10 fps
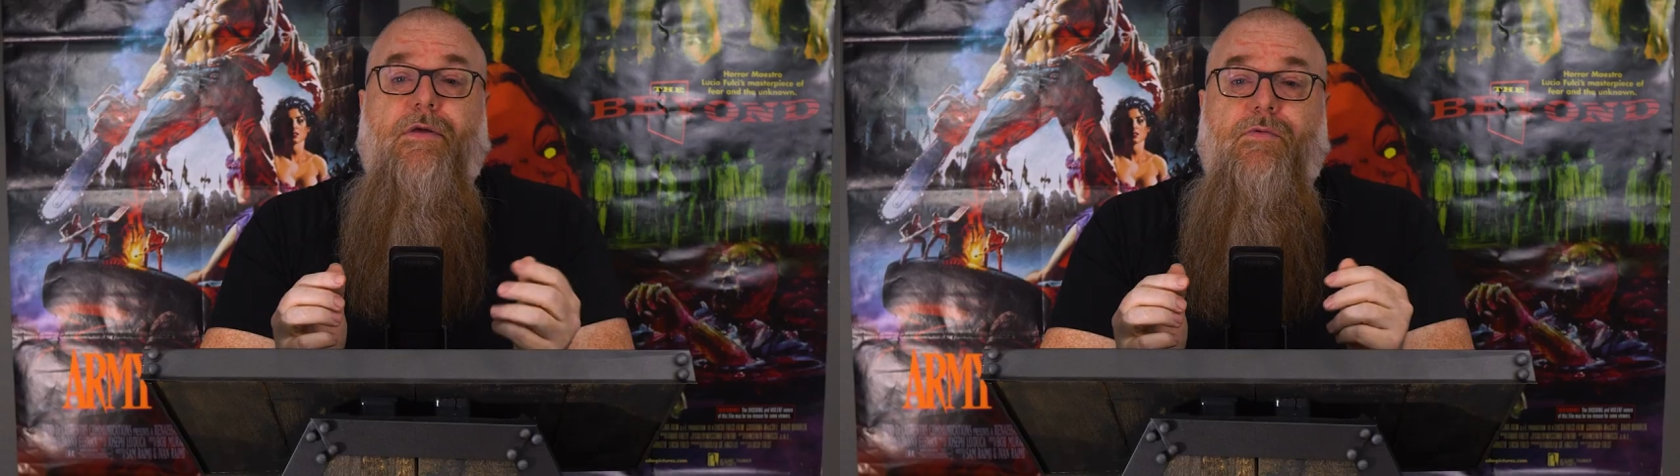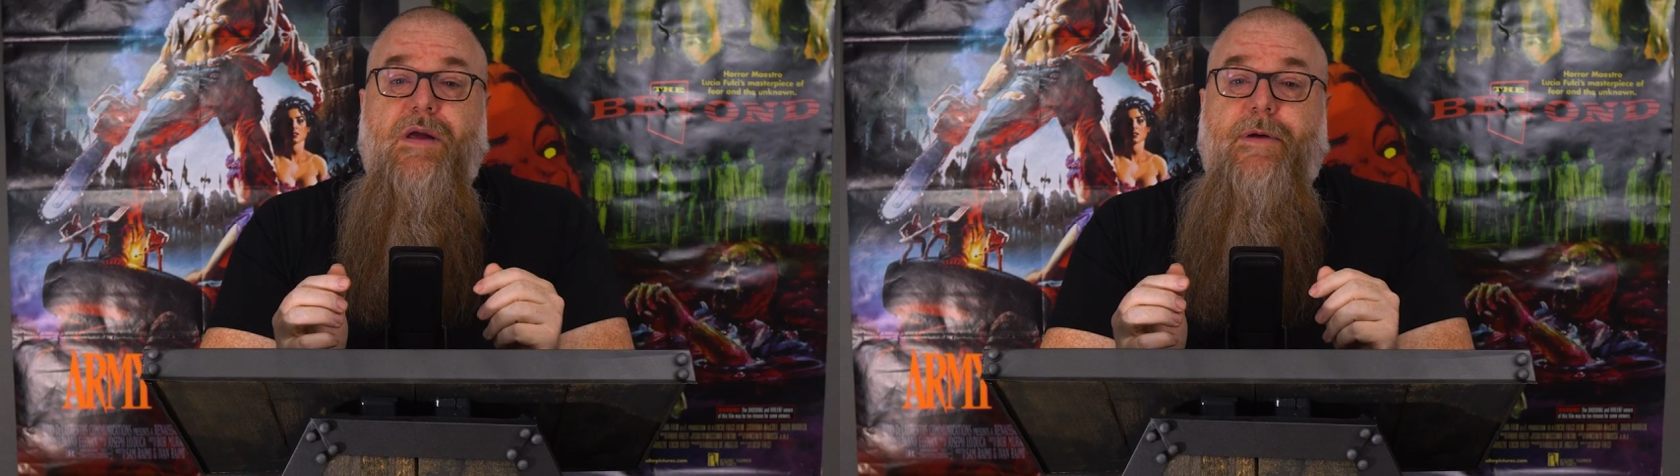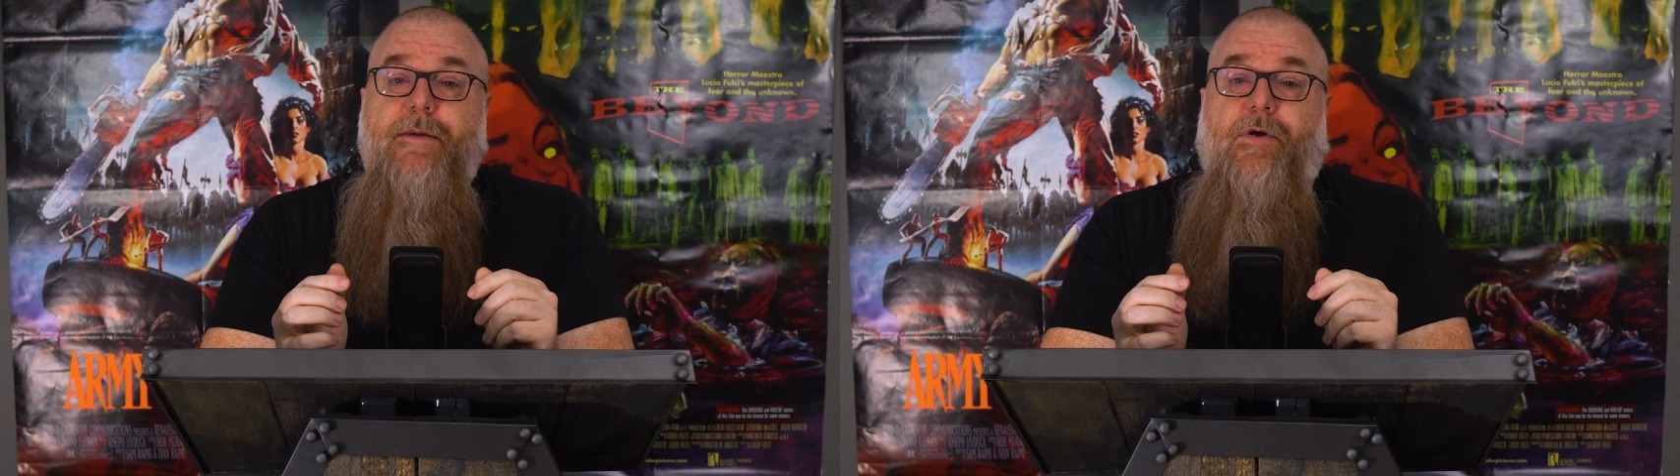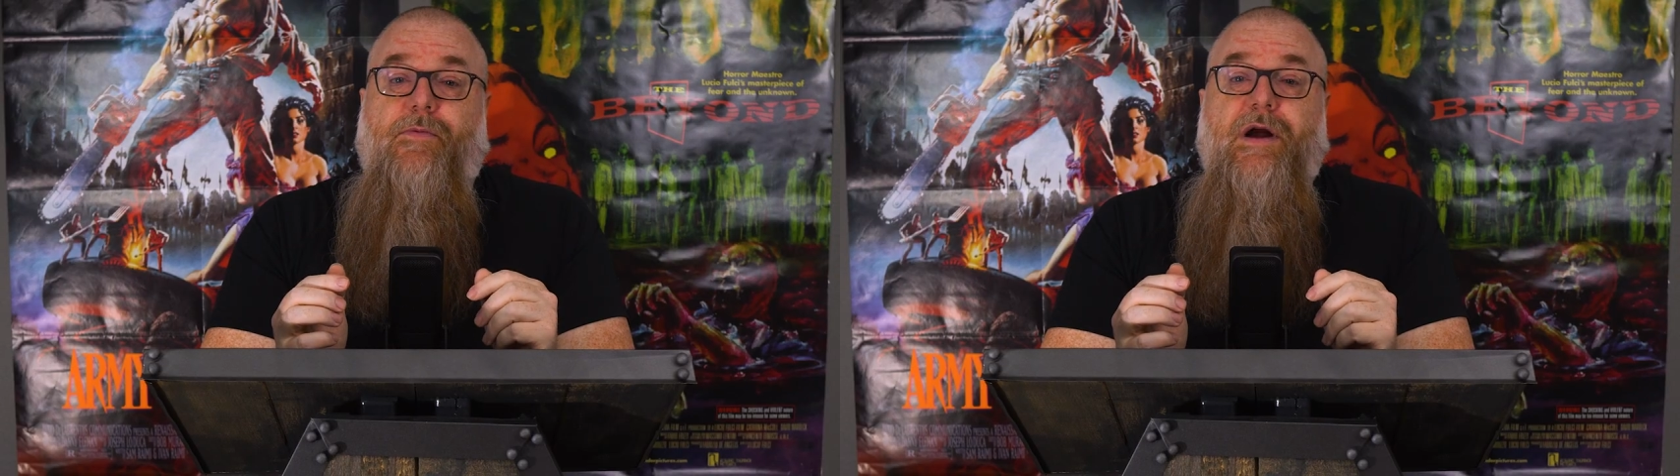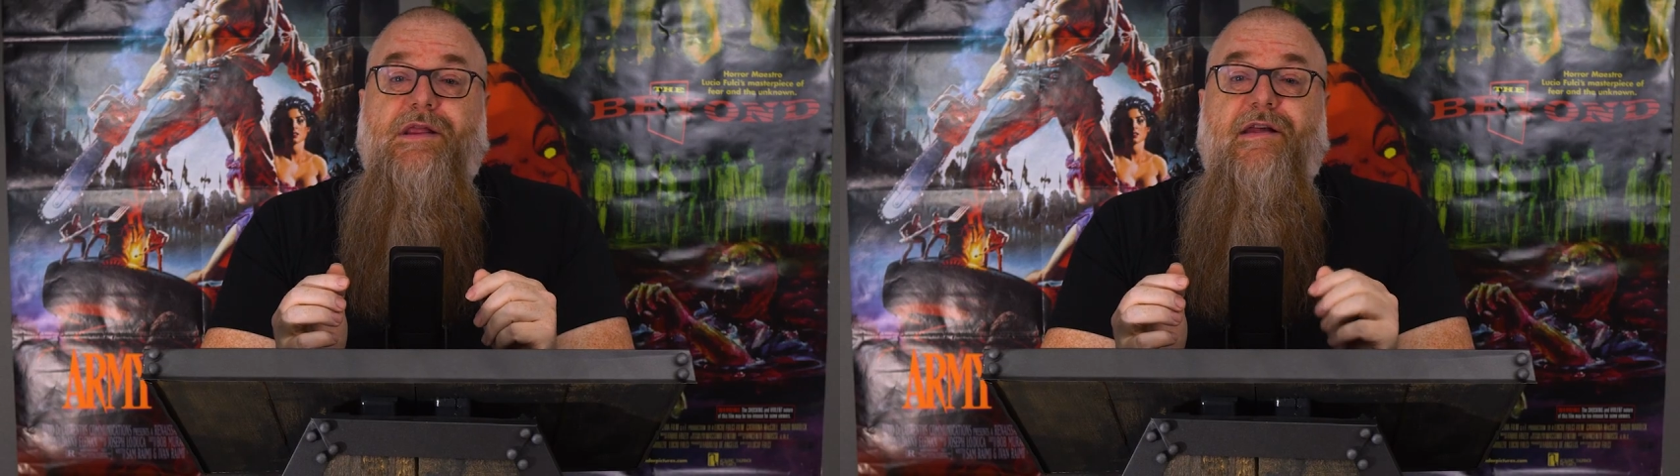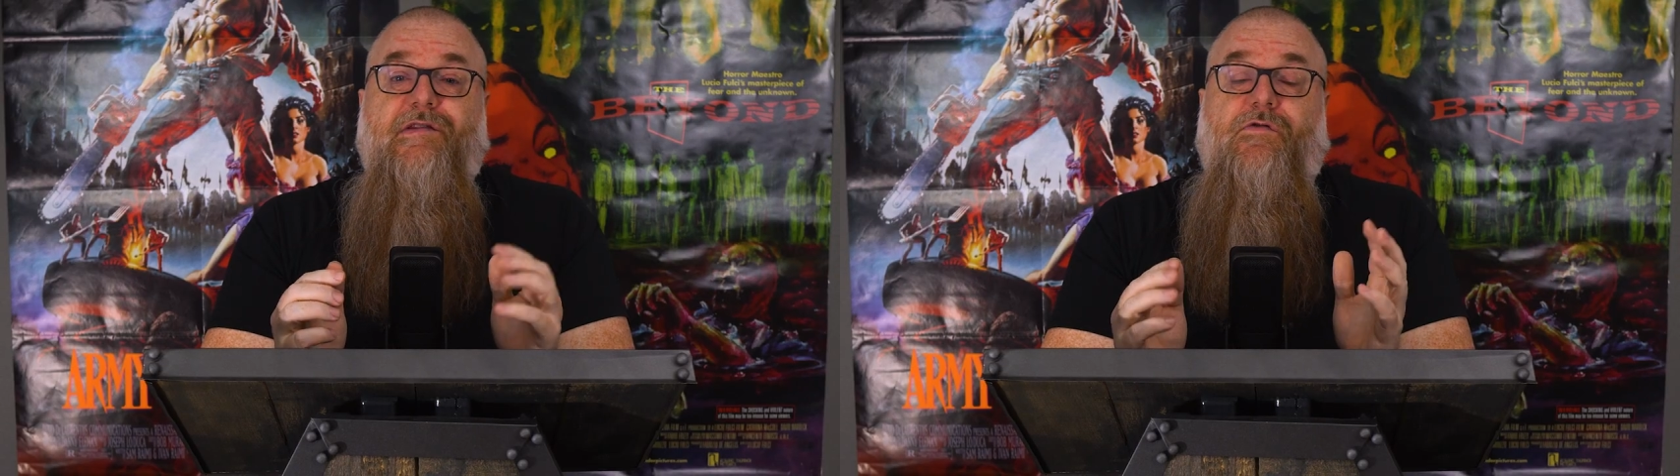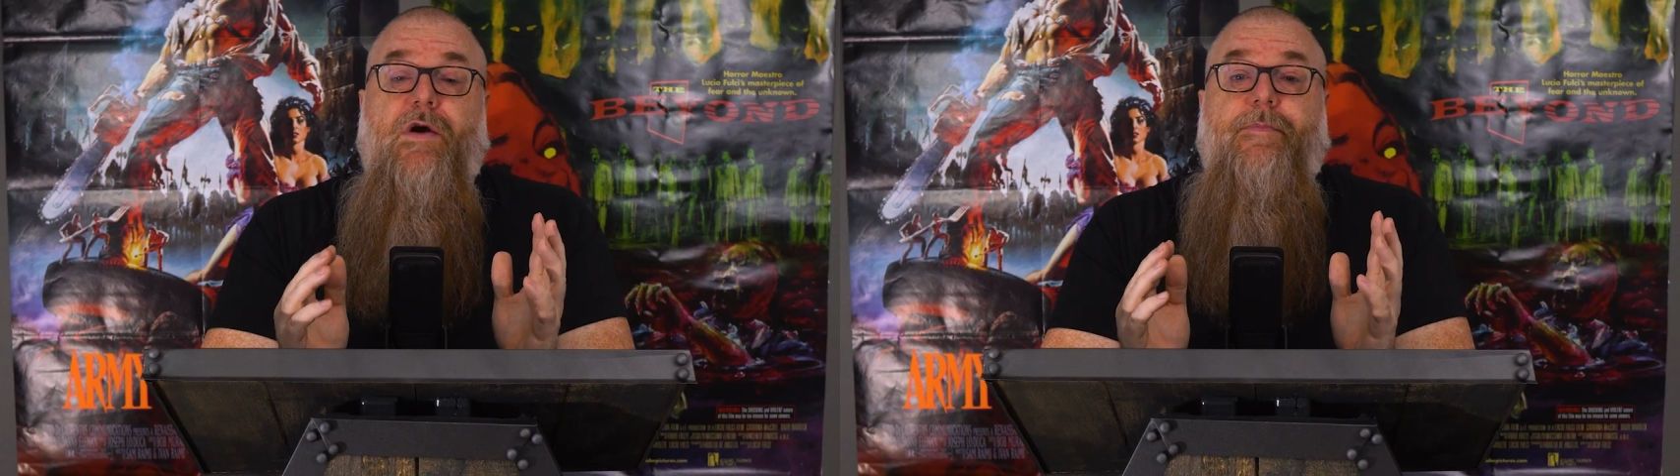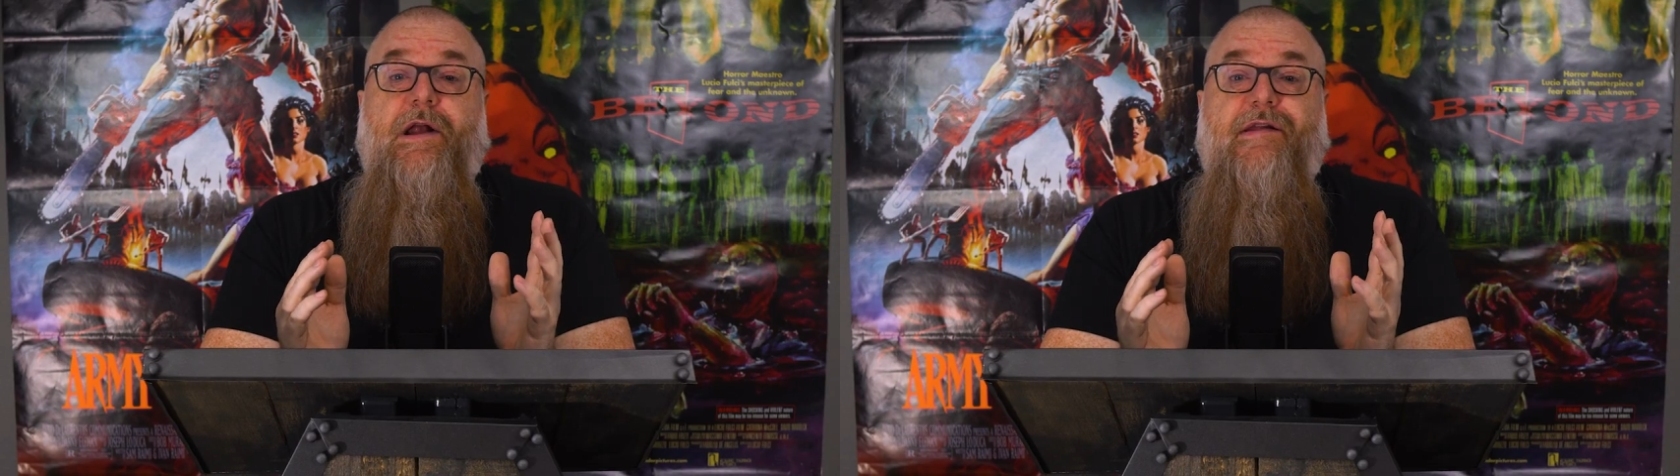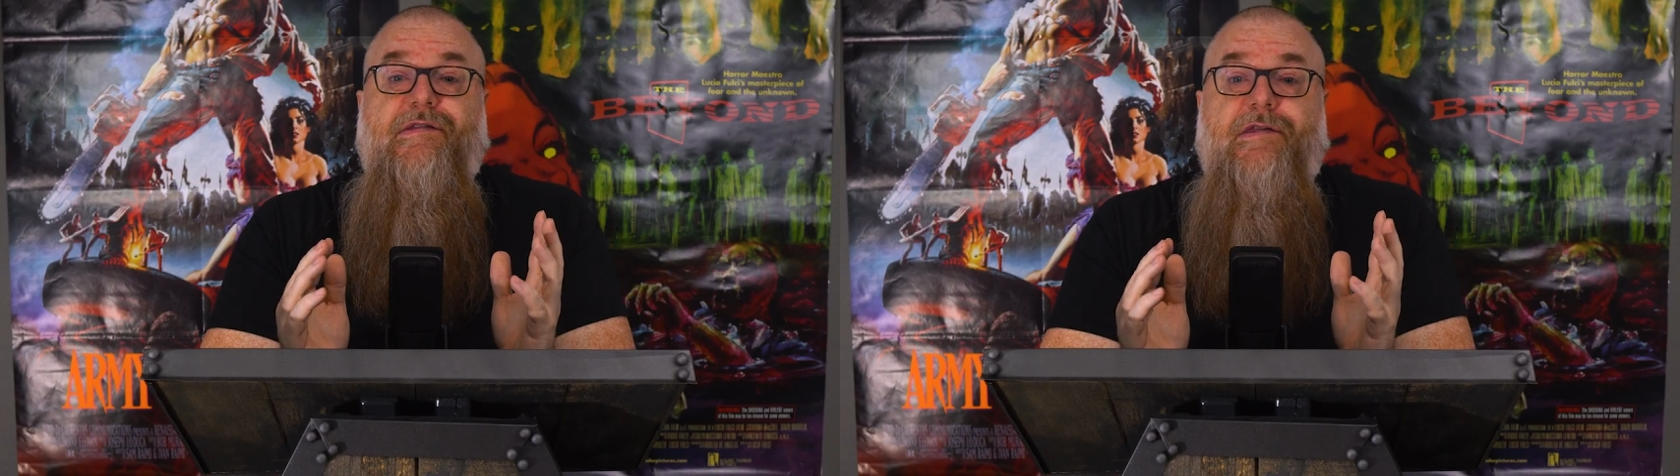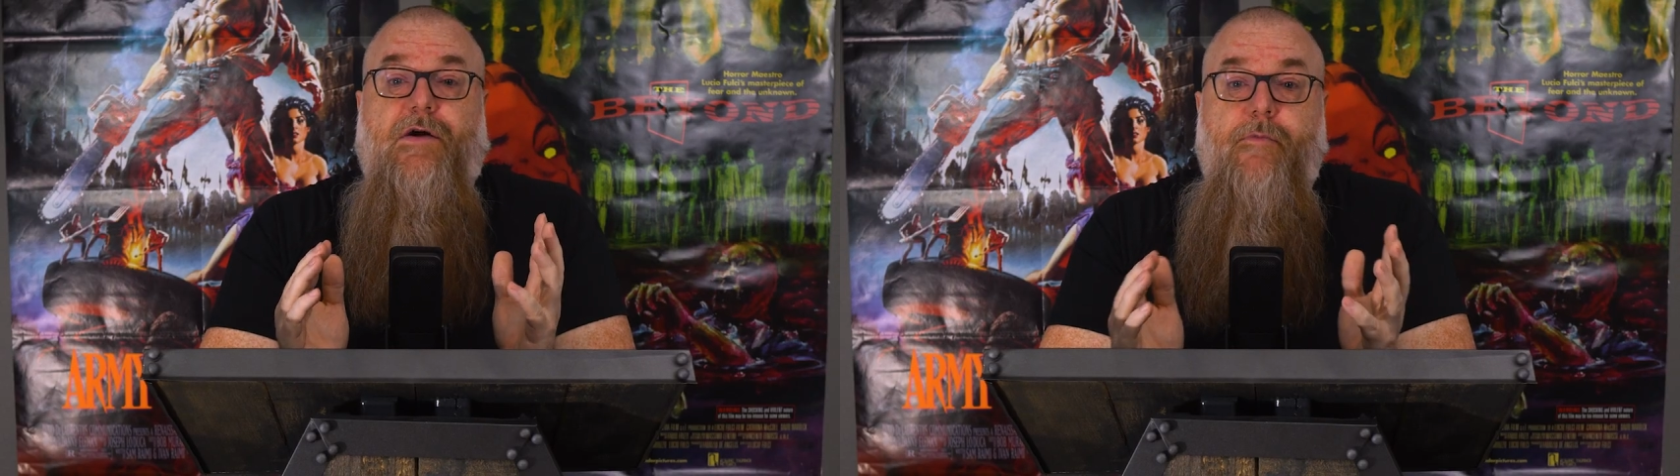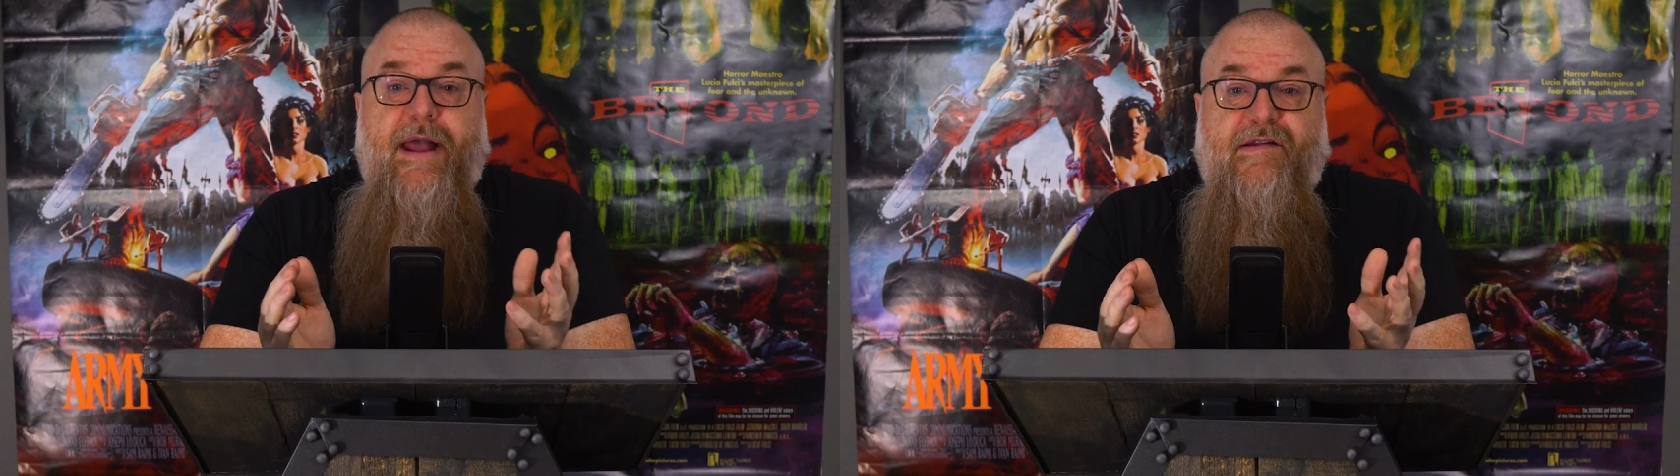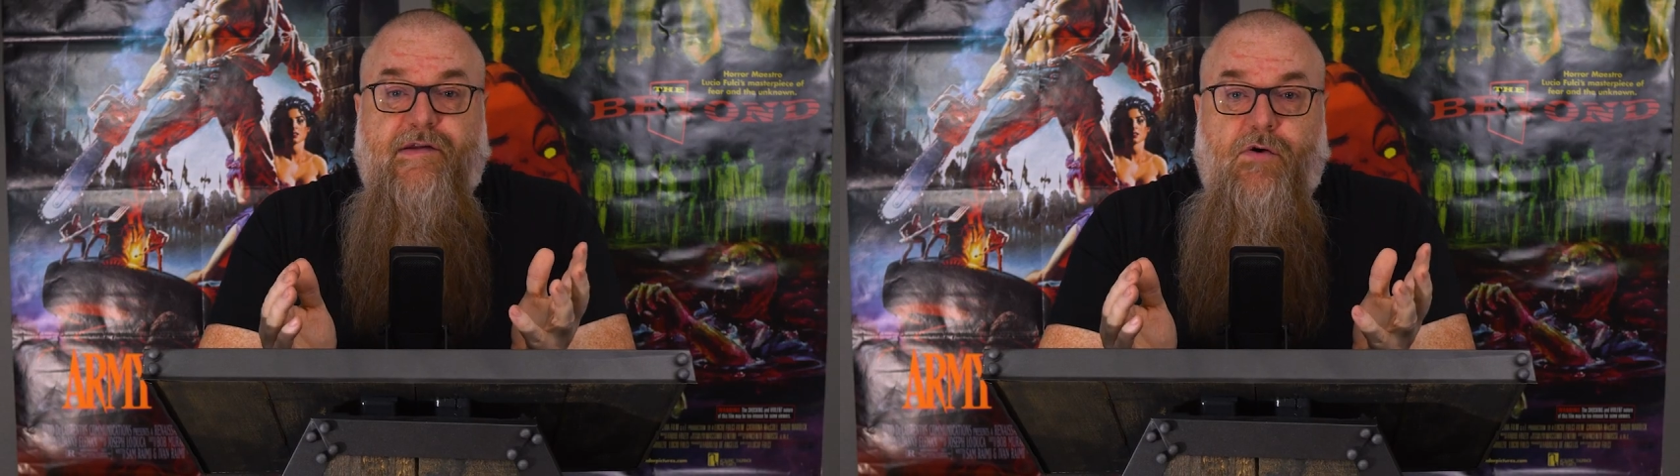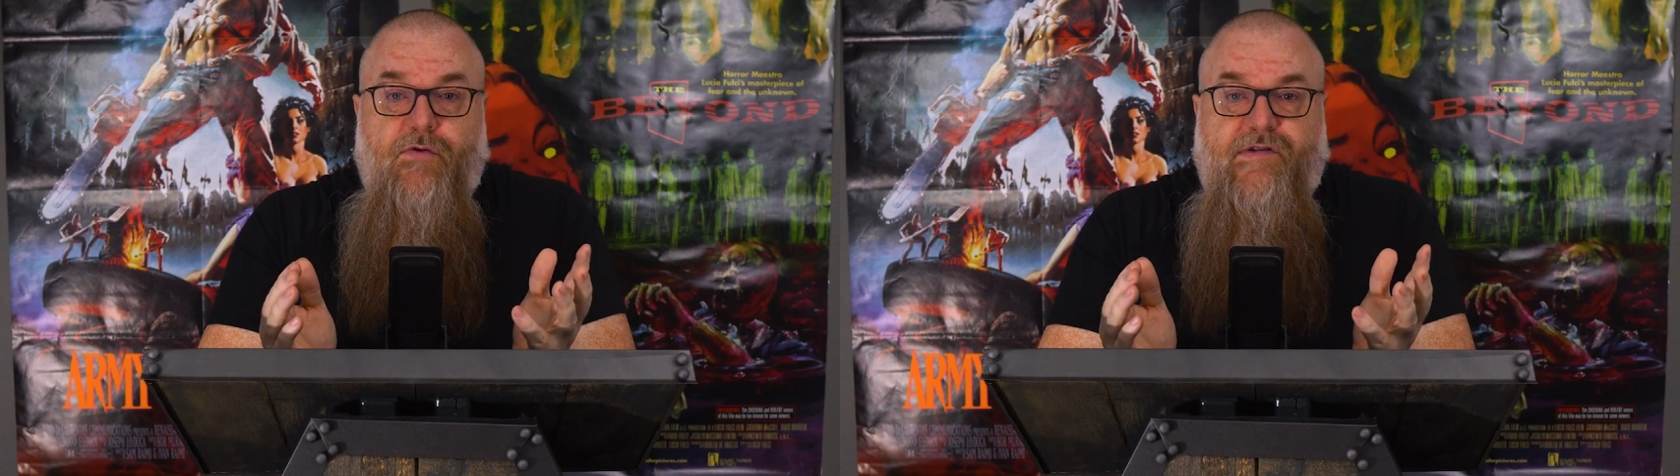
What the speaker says: Three people to write this script and it still makes zero